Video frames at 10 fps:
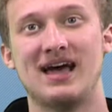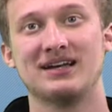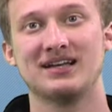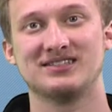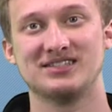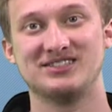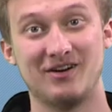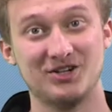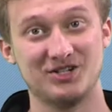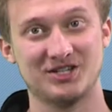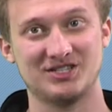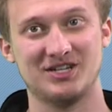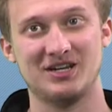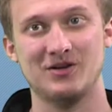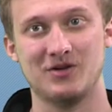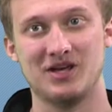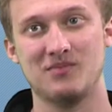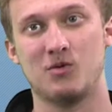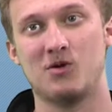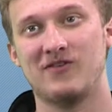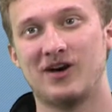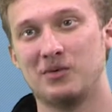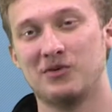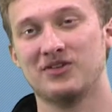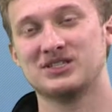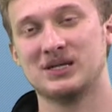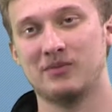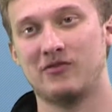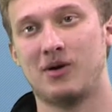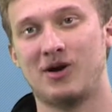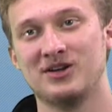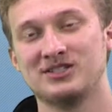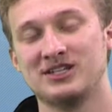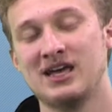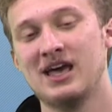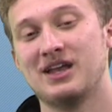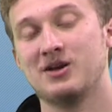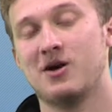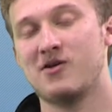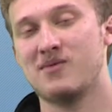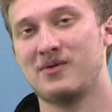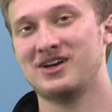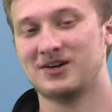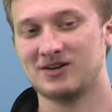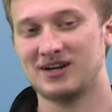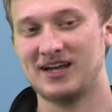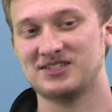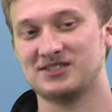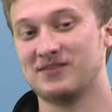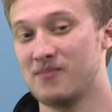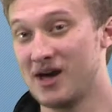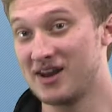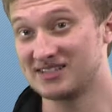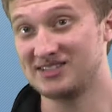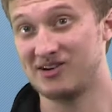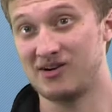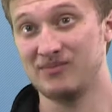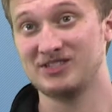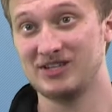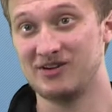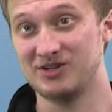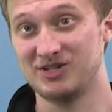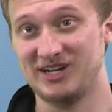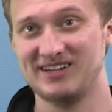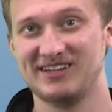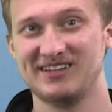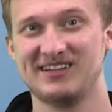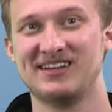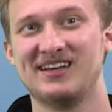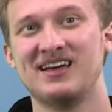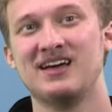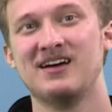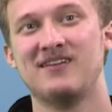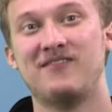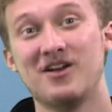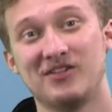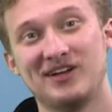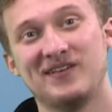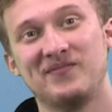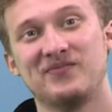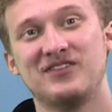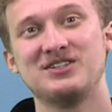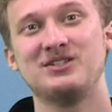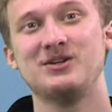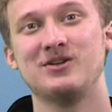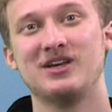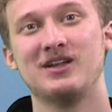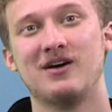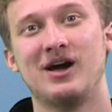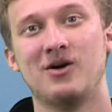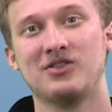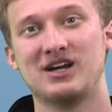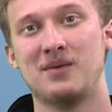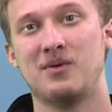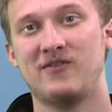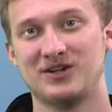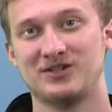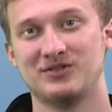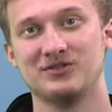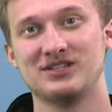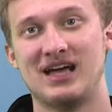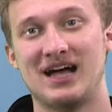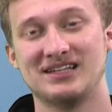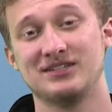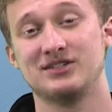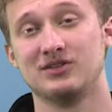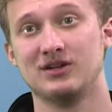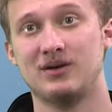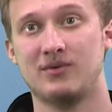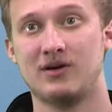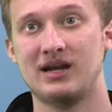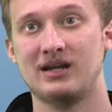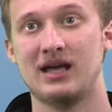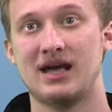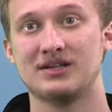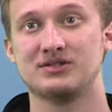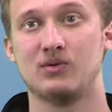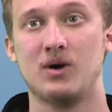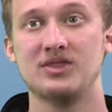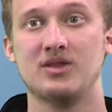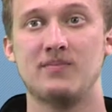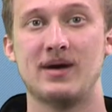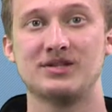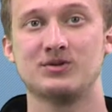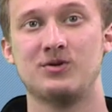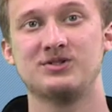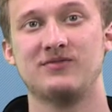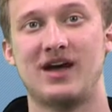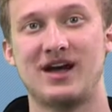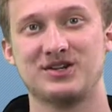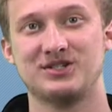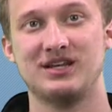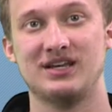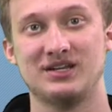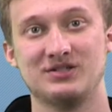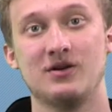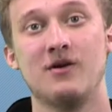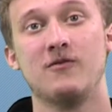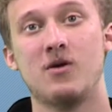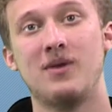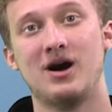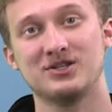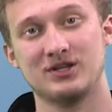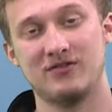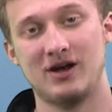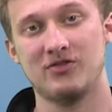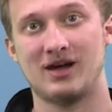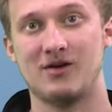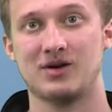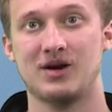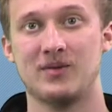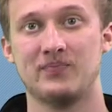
as a synergistic unit more valuable than the sum of parts. And y'all remember Dr. Cates' informatics term, synergy. Finally, this unit of healthcare professionals has to deliberate as to what the best course of action is for a positive health outcome.